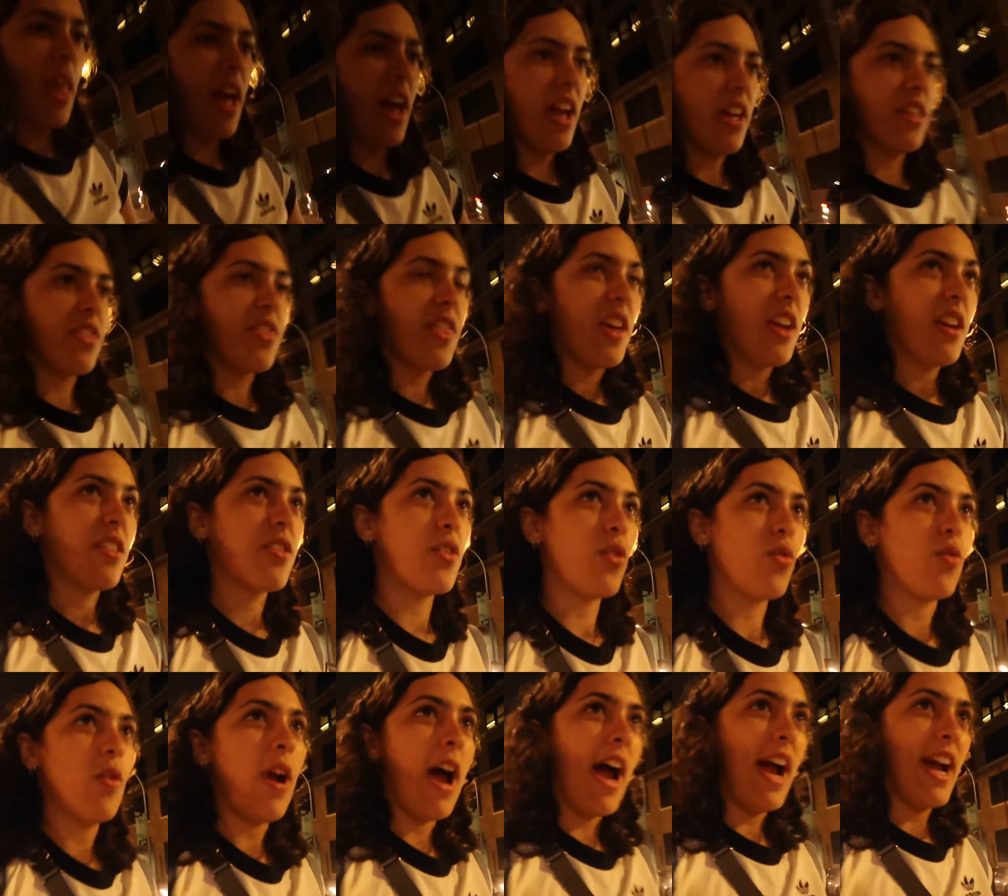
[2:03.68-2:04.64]
I think
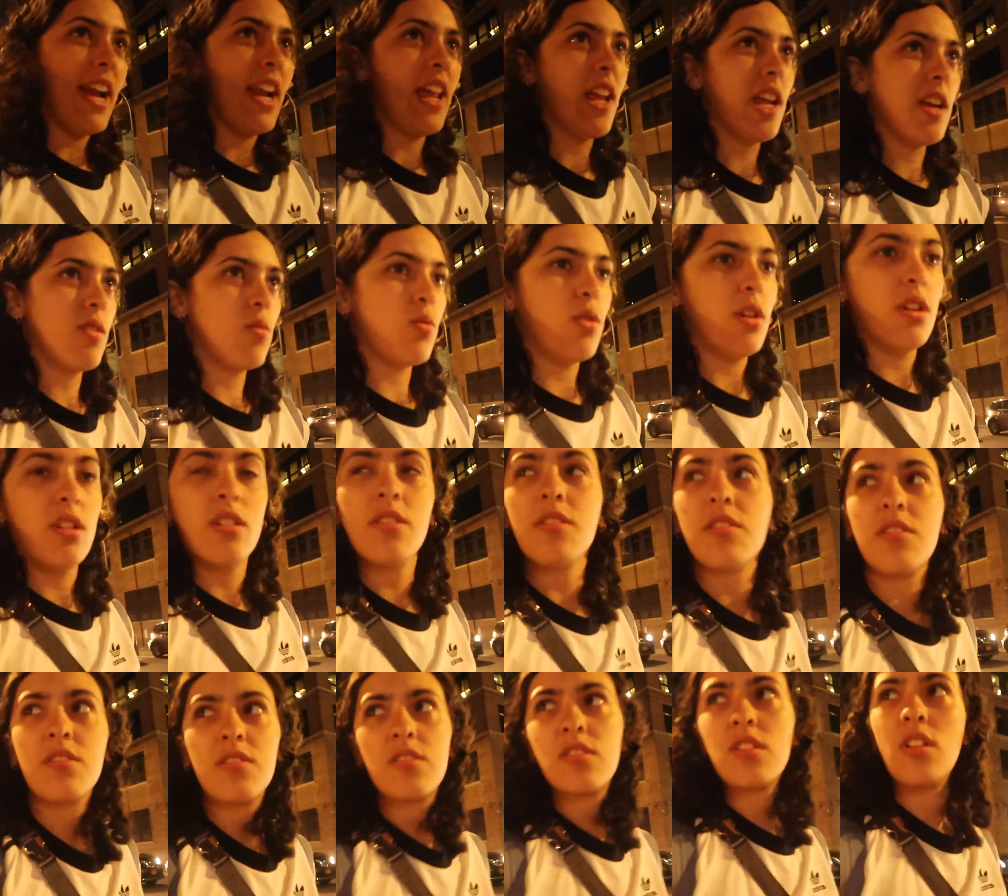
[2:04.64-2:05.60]
the writing
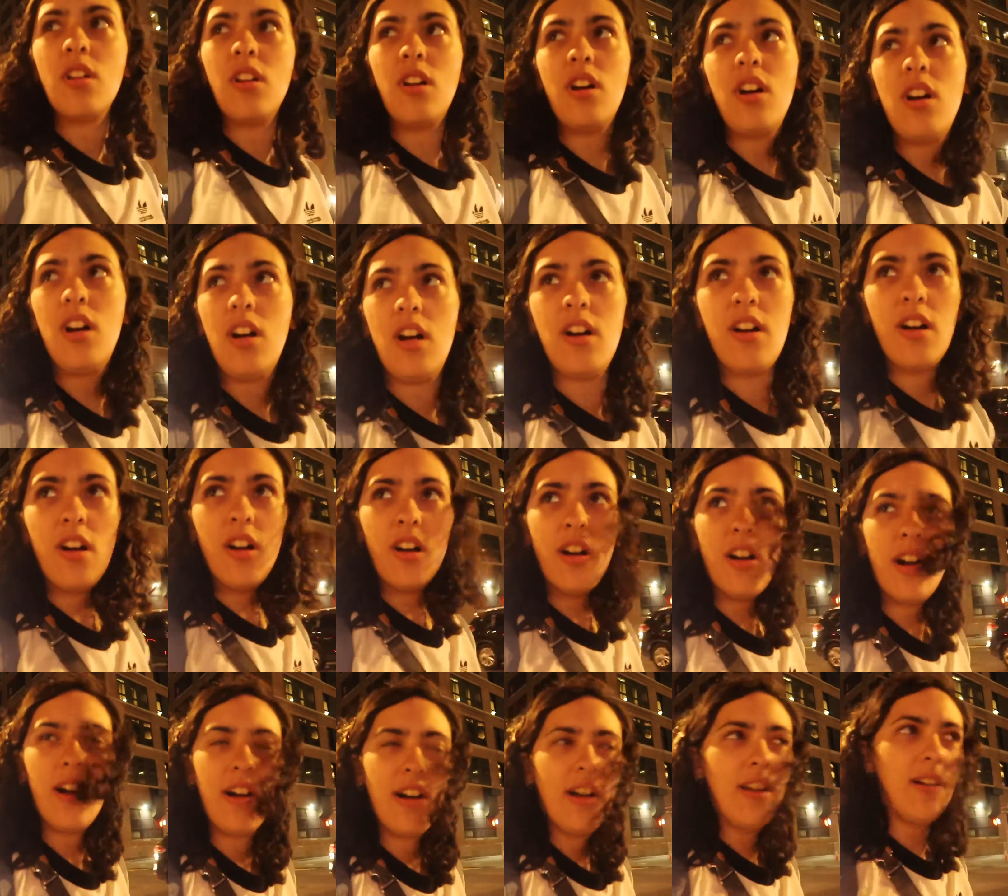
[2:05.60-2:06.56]
was
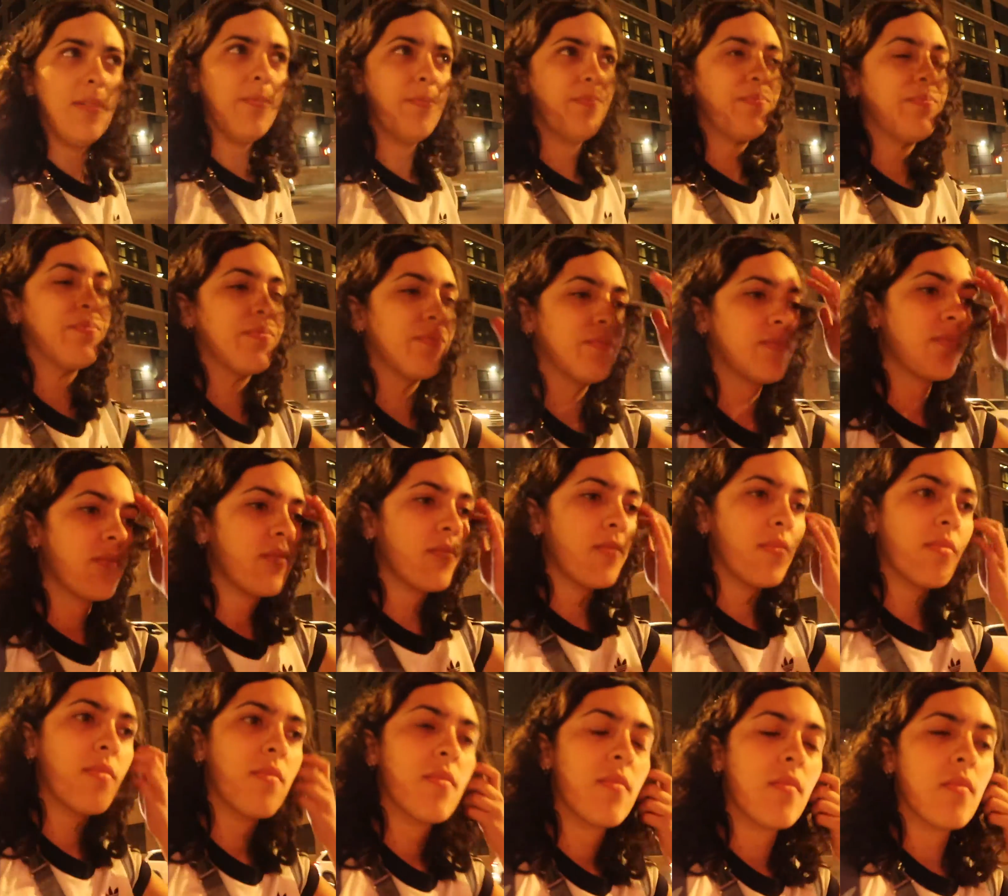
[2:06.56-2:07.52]

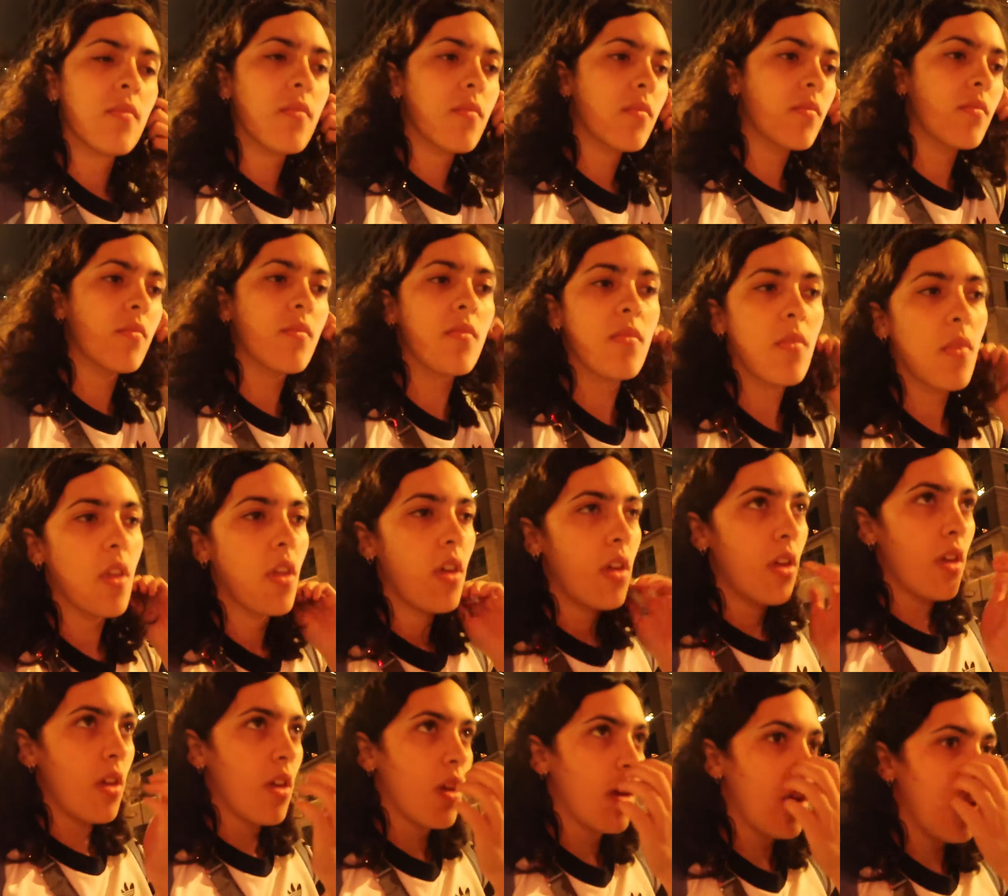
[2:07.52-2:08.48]

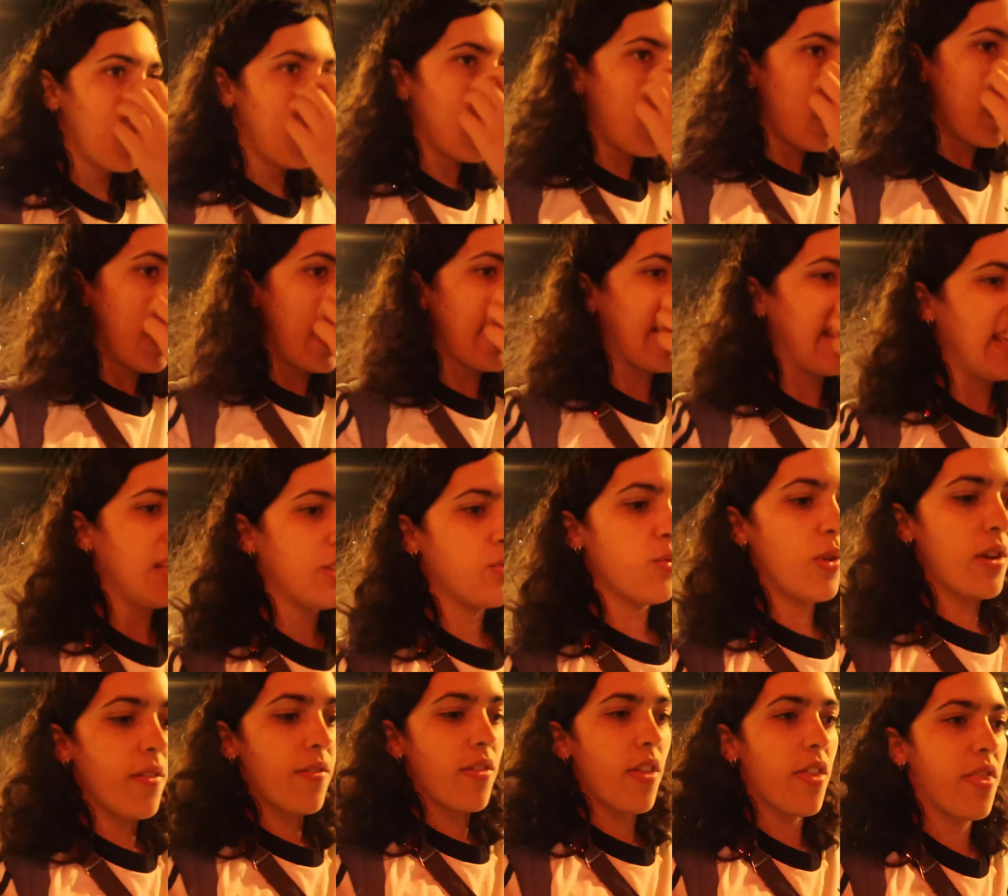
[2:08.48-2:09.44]
at least
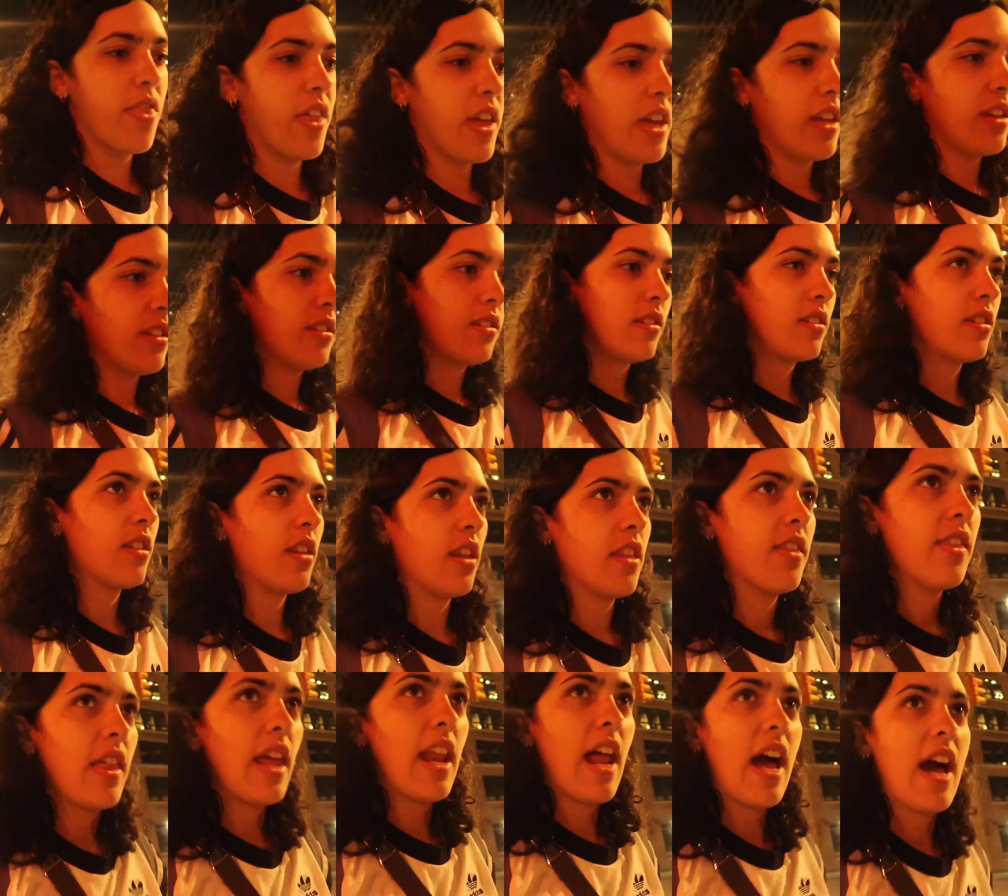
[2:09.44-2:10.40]
one of the things
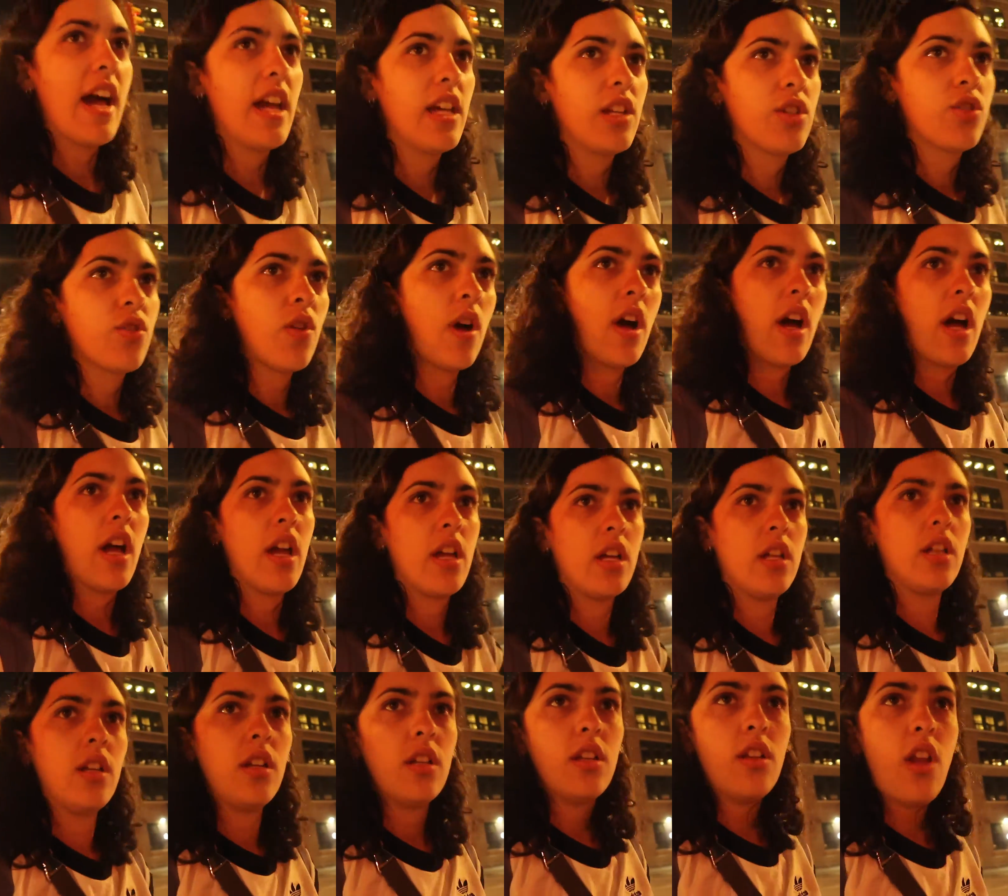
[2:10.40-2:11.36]
that I
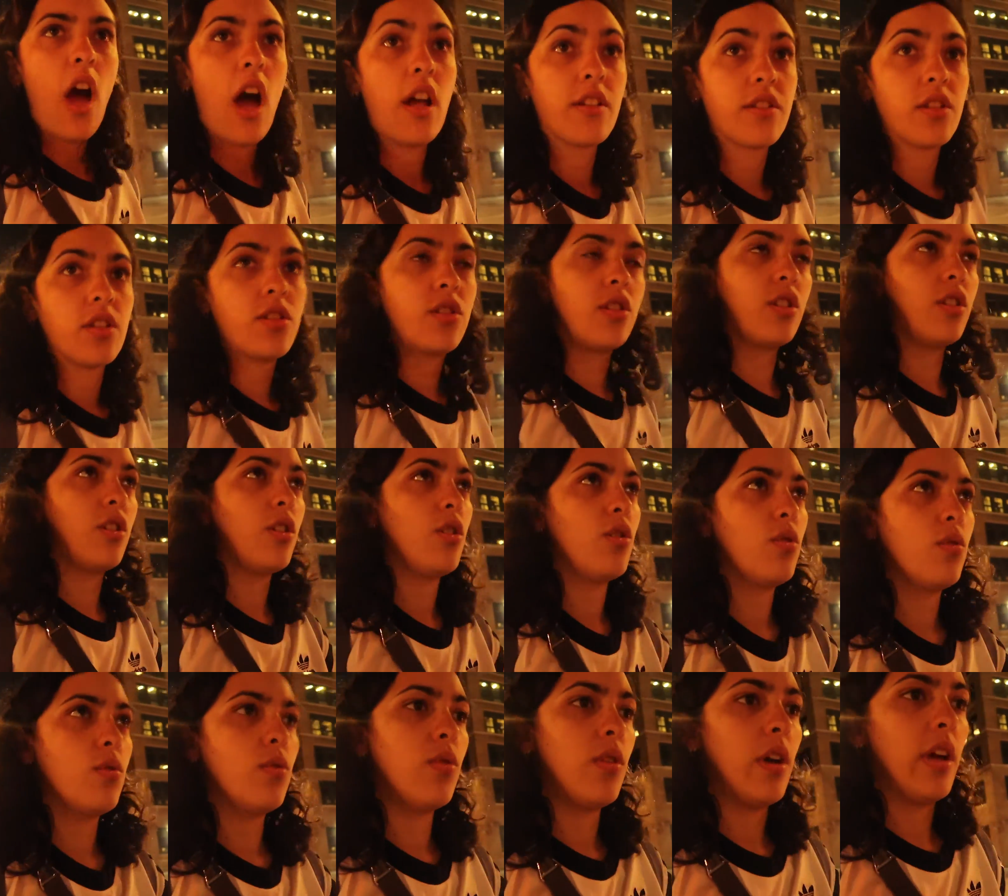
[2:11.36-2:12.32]
try not to
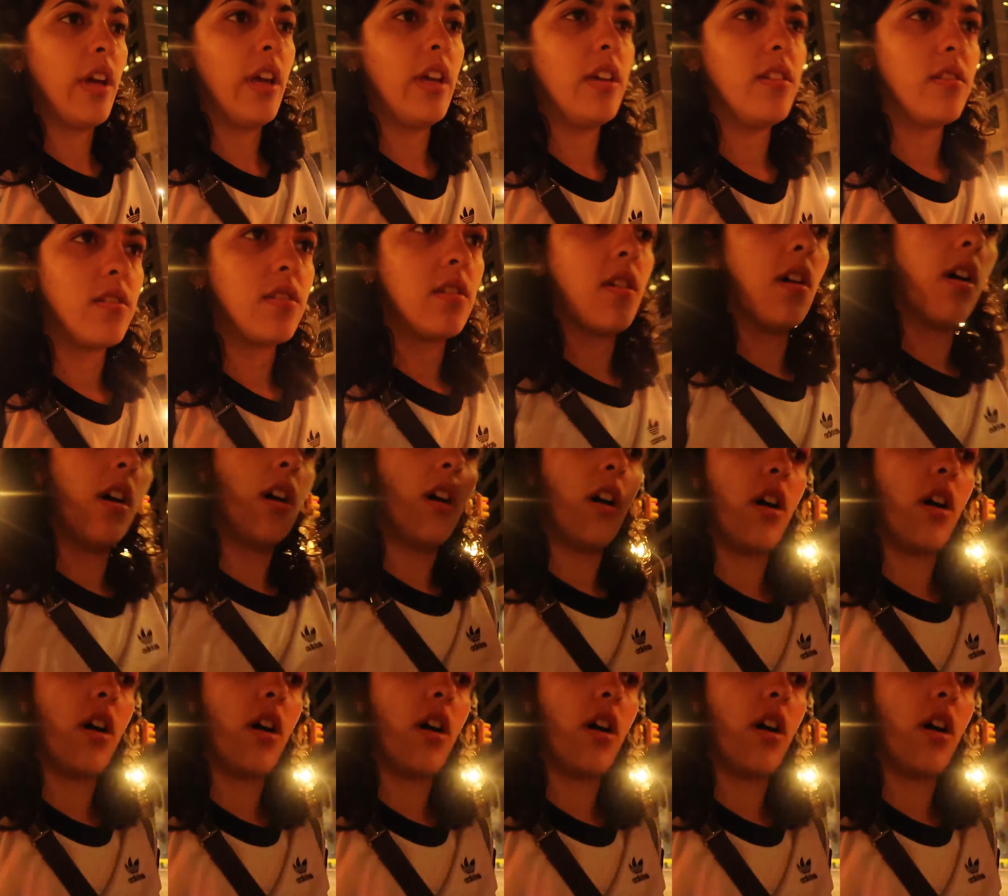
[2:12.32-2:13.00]
do is